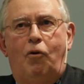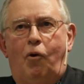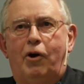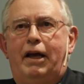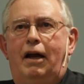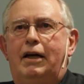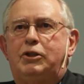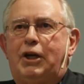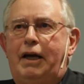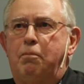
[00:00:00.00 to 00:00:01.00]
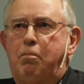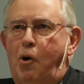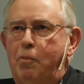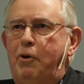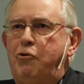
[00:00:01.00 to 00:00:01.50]
organizing and
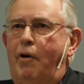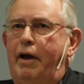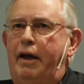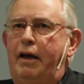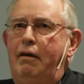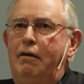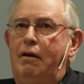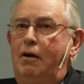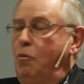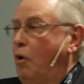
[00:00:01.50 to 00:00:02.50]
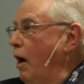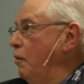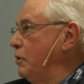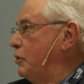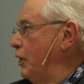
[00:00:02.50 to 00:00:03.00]
perpetrating what I
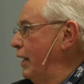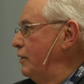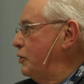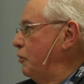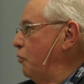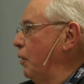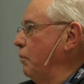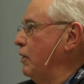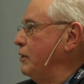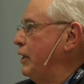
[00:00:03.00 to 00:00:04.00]
would say is a criminal